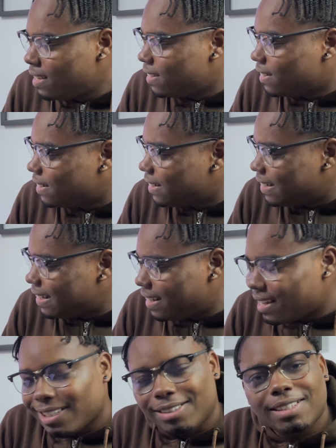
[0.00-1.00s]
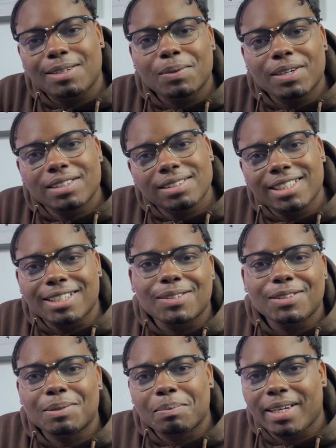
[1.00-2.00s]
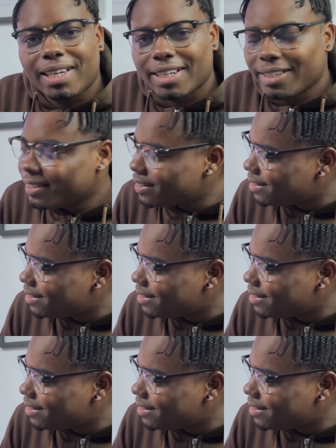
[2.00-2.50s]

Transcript: And yeah, today we're gonna check out some gear,